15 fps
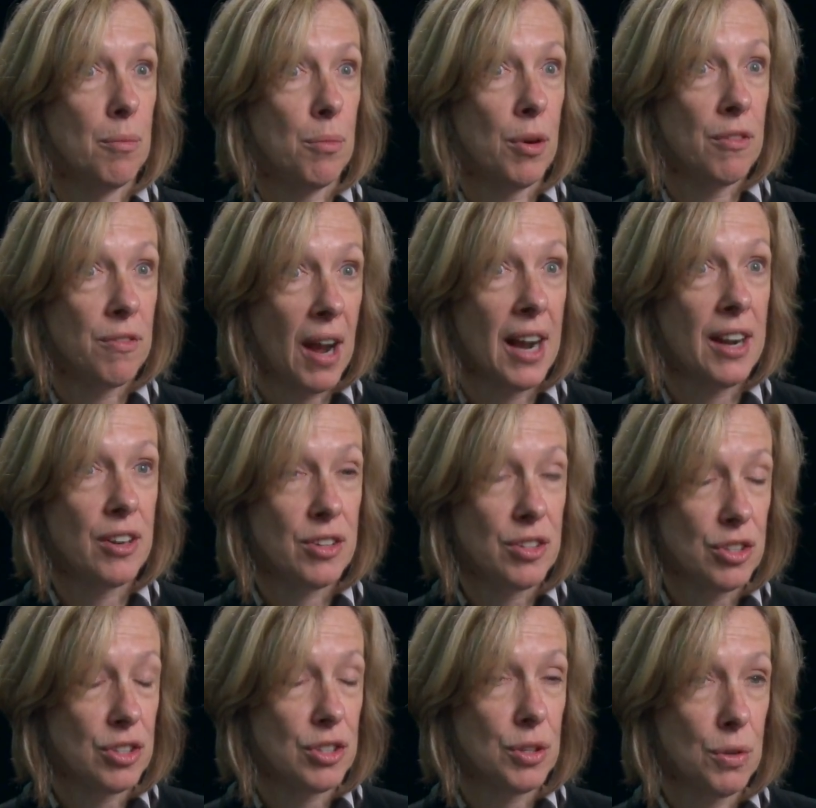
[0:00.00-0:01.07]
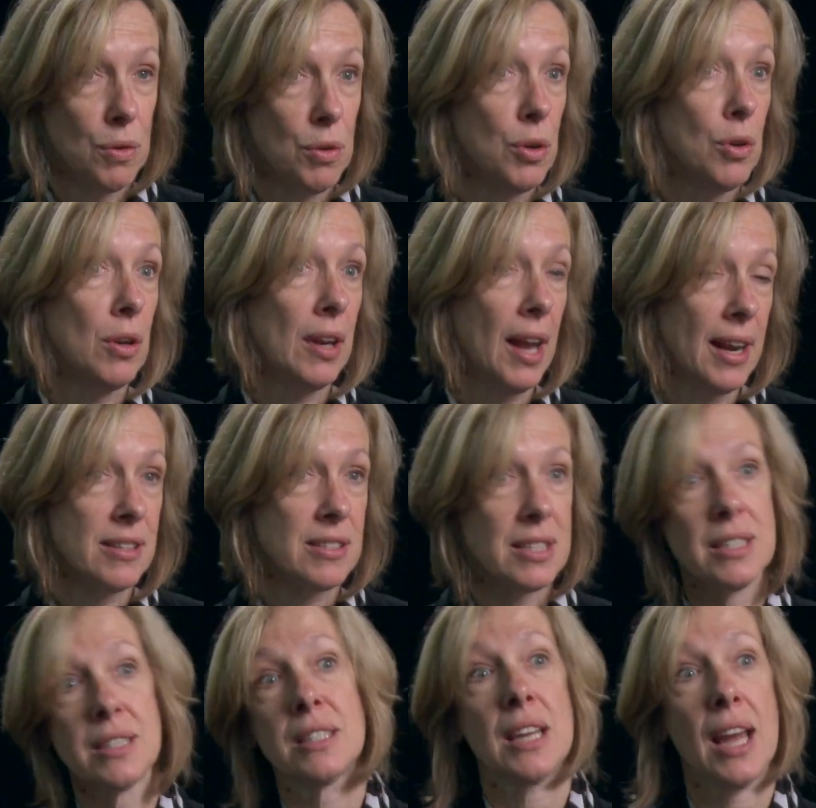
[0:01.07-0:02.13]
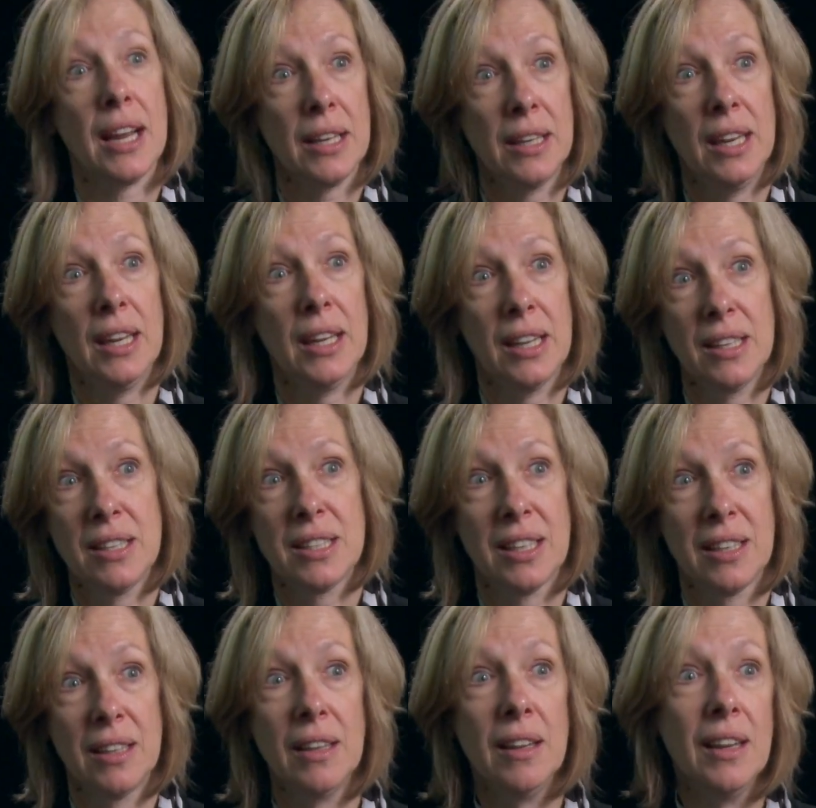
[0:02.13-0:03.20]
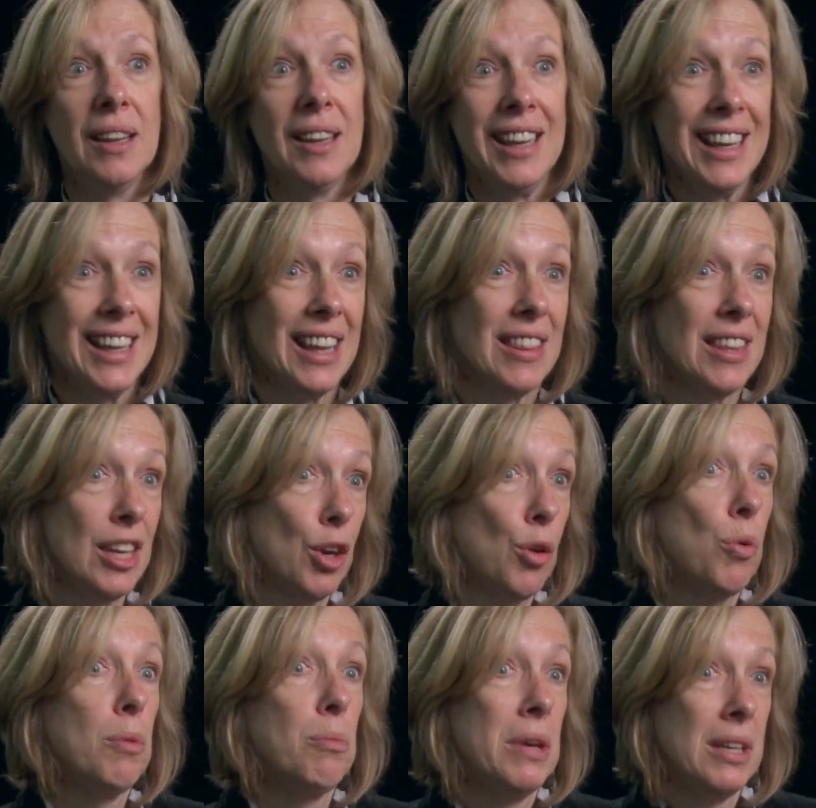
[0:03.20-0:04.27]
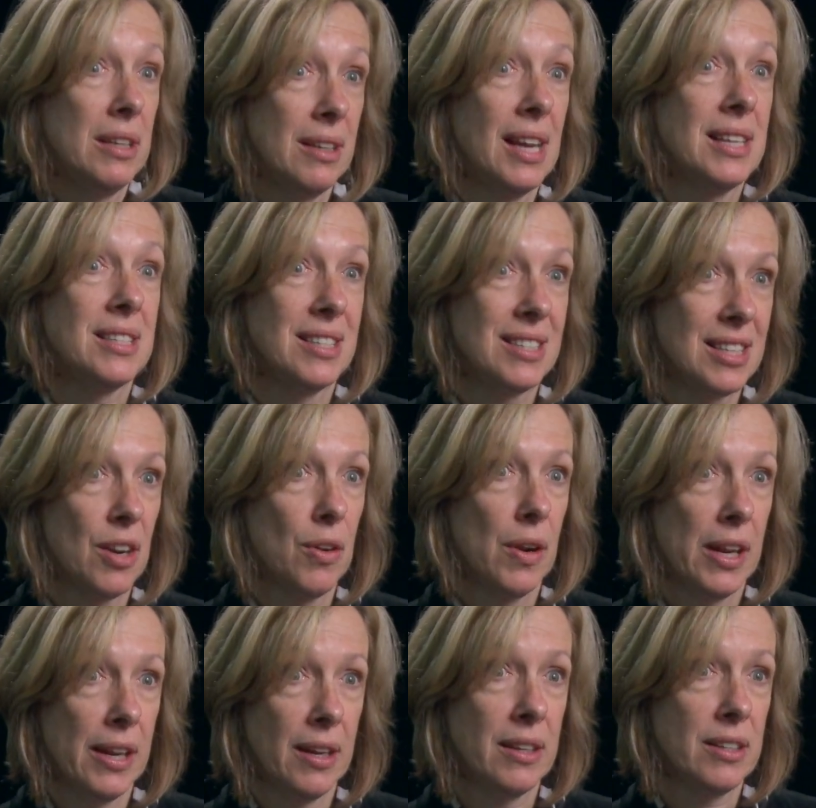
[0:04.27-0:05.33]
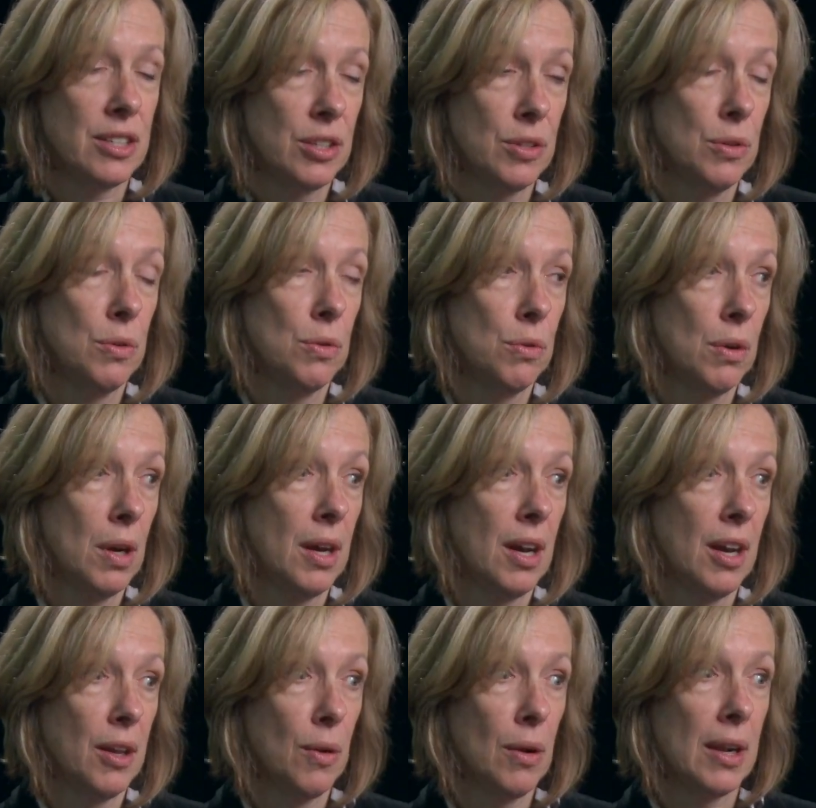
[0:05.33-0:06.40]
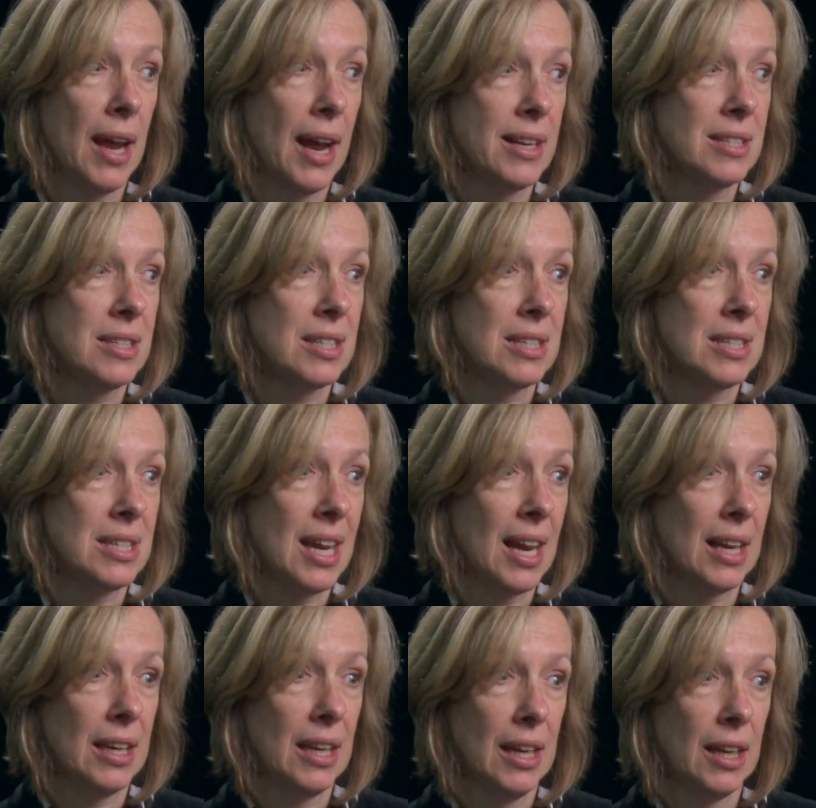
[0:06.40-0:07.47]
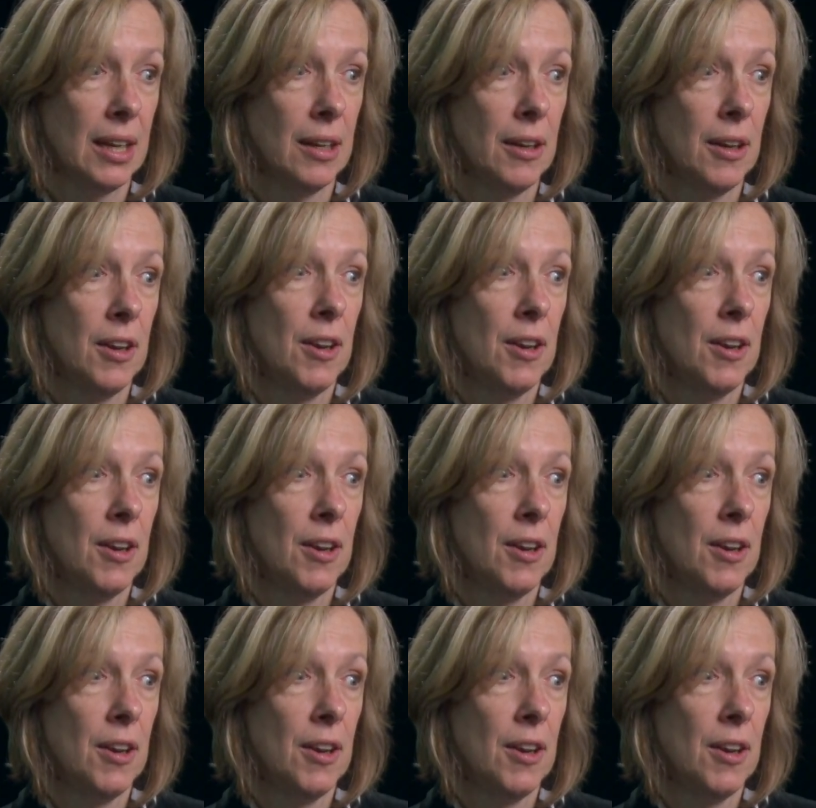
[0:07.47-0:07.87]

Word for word: providers to utilize this technique and to get the equipment necessary to utilize this technique.